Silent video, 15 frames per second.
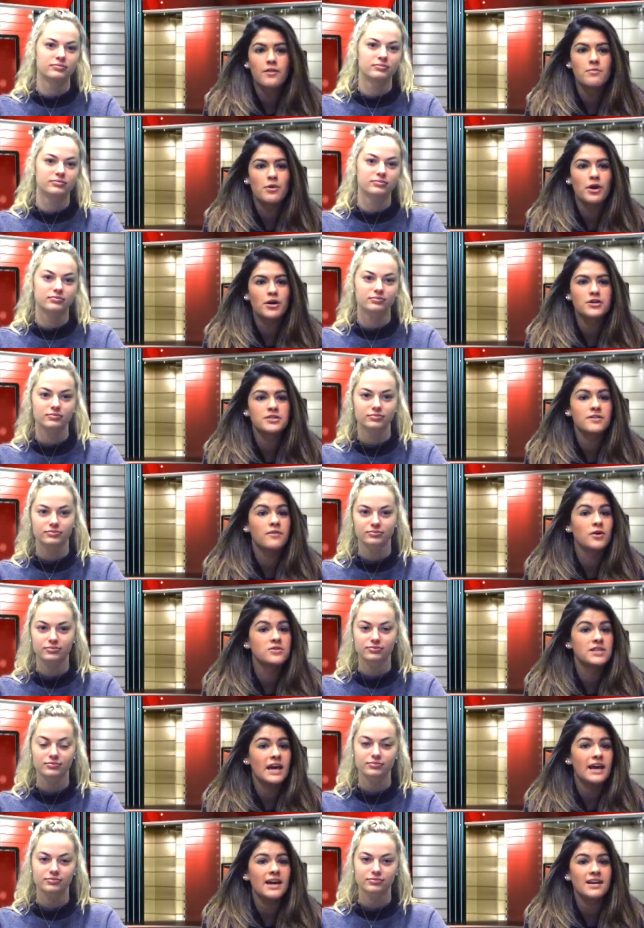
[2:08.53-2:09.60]
Speaker 1: on the murders of
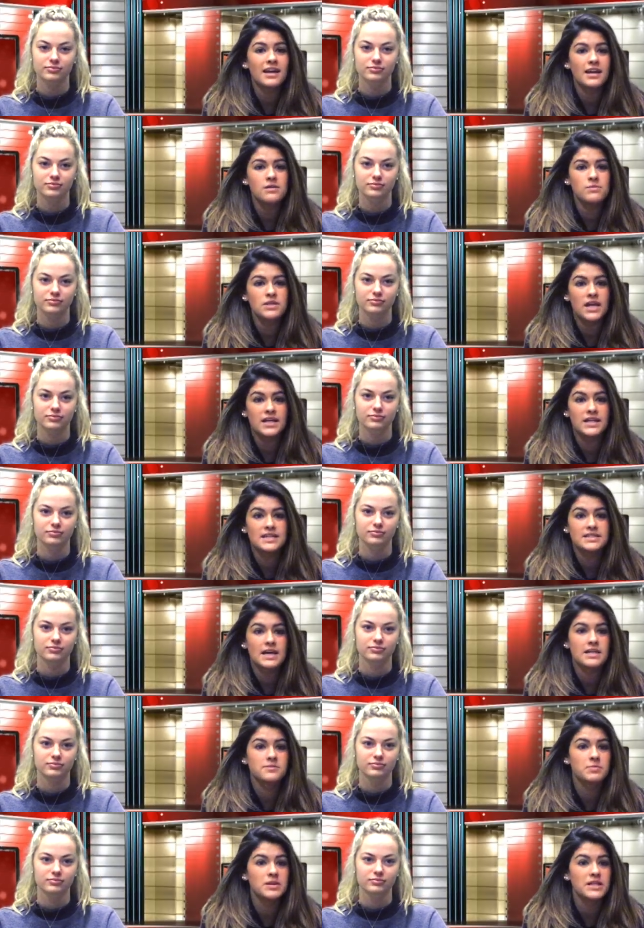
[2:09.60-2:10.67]
Jose and Kitty Menendez
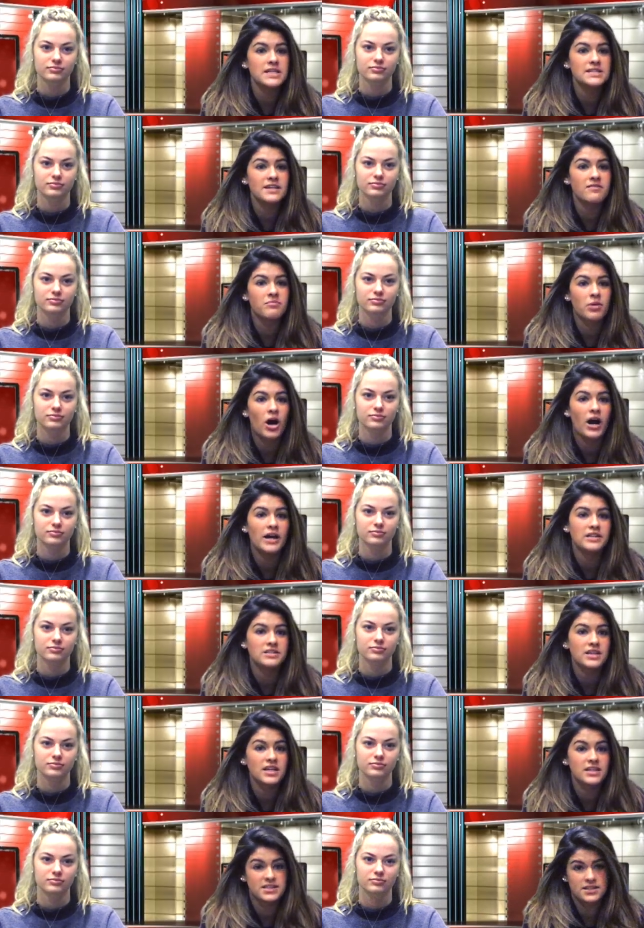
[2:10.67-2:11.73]
as police have brought
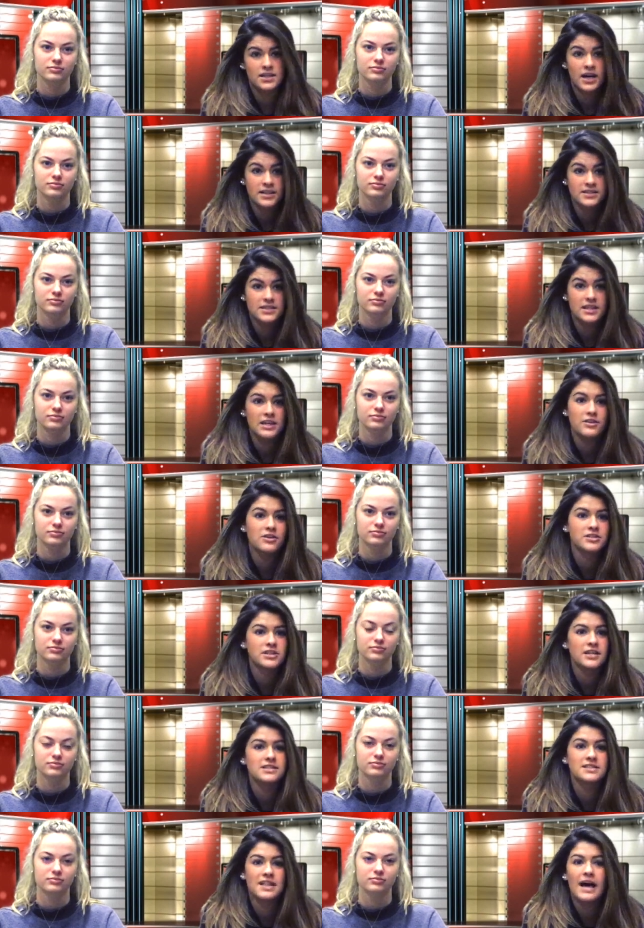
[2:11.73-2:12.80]
into custody their
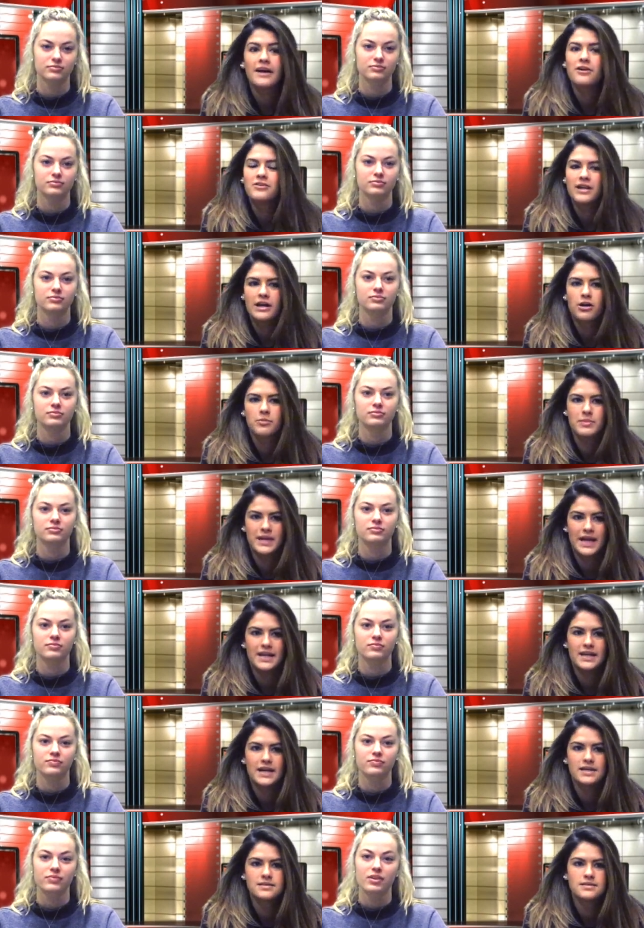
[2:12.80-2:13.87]
sons Lyle and Eric
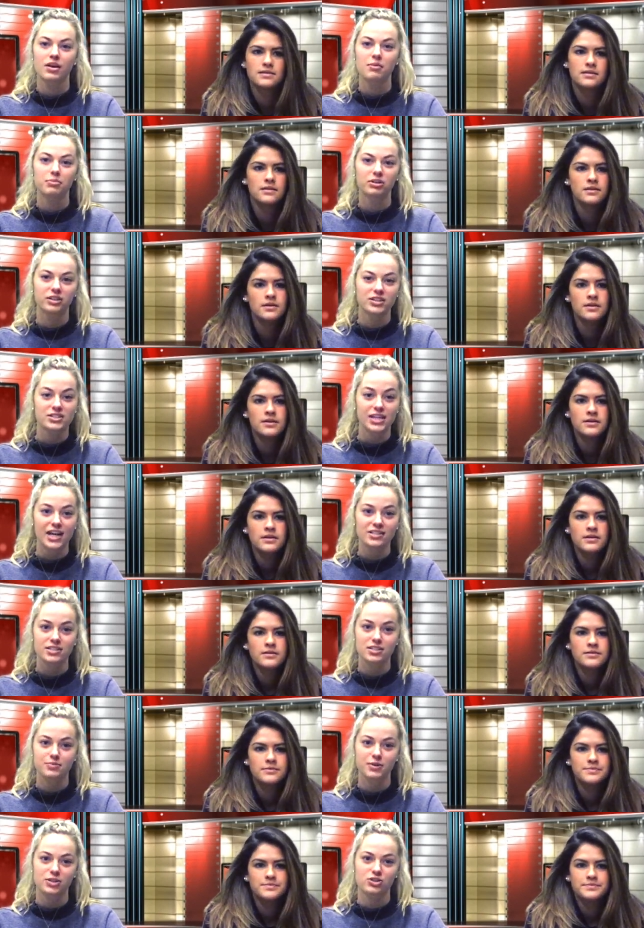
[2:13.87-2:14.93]
Menendez.
Speaker 2: Police had
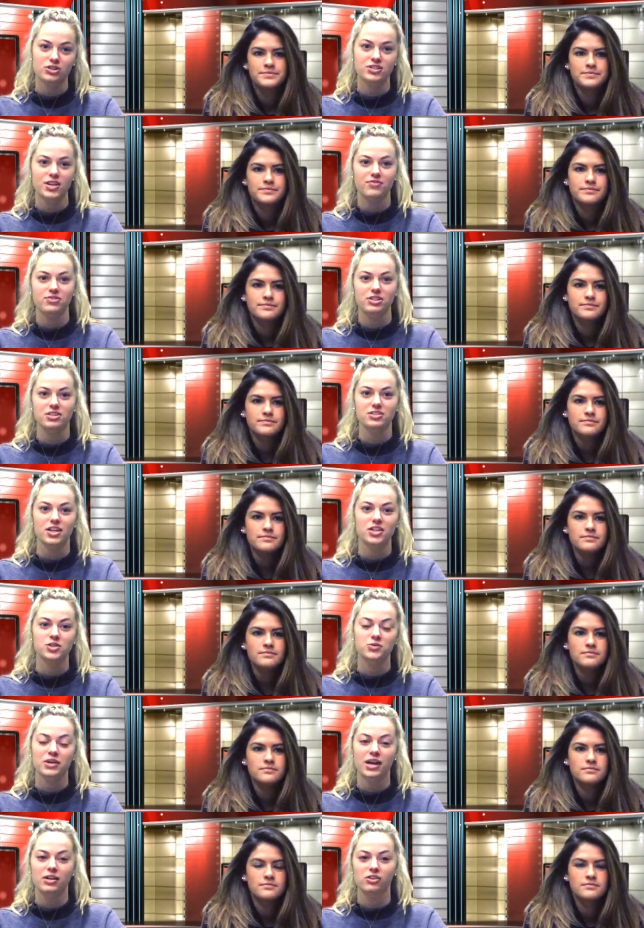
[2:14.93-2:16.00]
suspicions after the
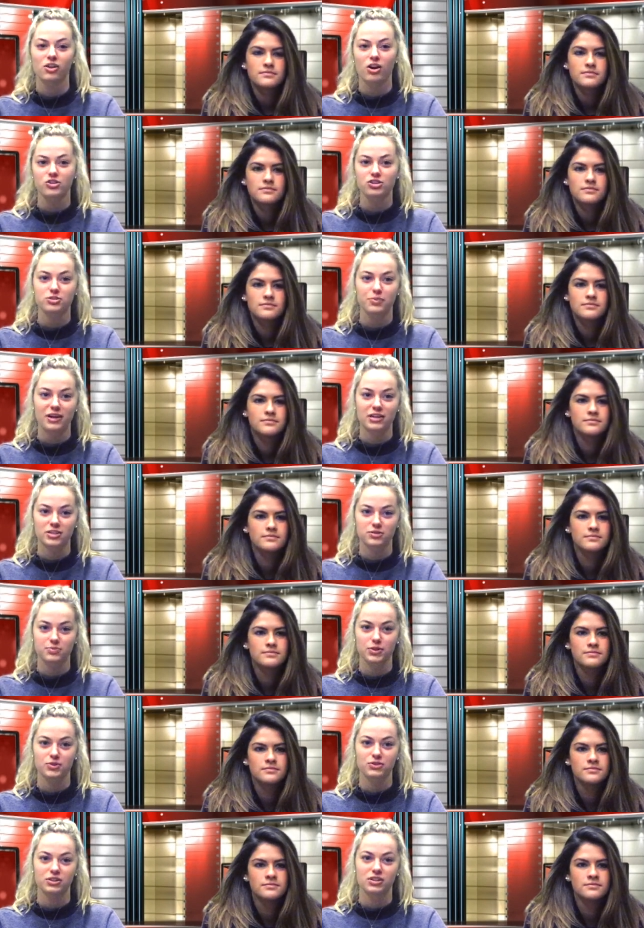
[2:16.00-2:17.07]
sons went on a large spending
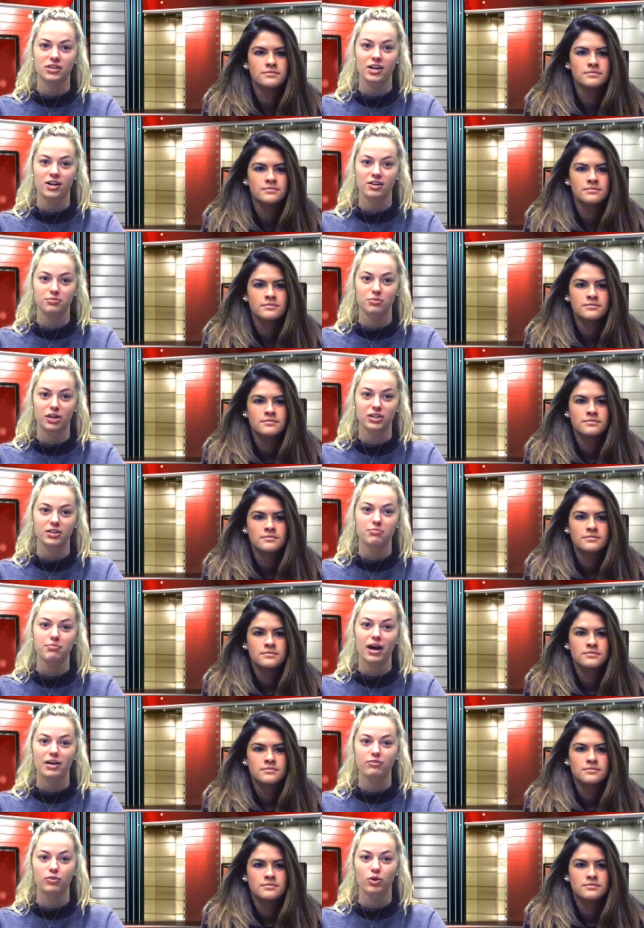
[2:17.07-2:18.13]
spree with the inherited money,
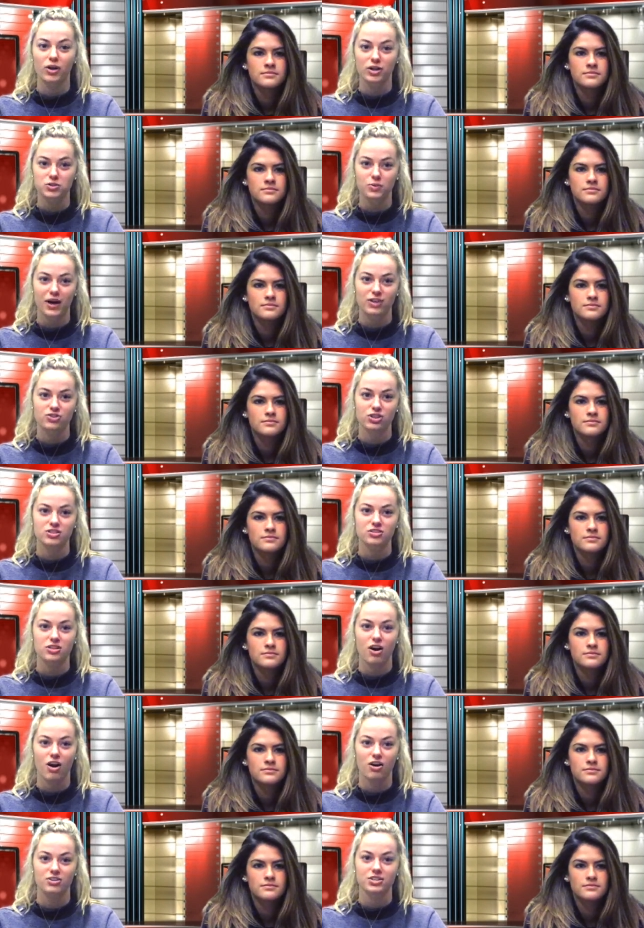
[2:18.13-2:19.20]
buying Rolex watches,
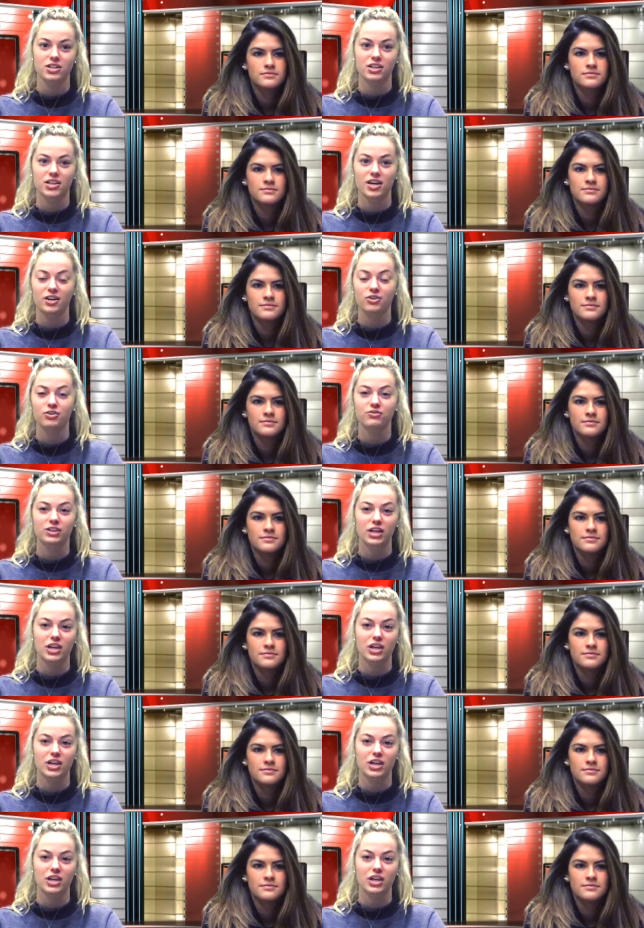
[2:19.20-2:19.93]
cars, and a Cancun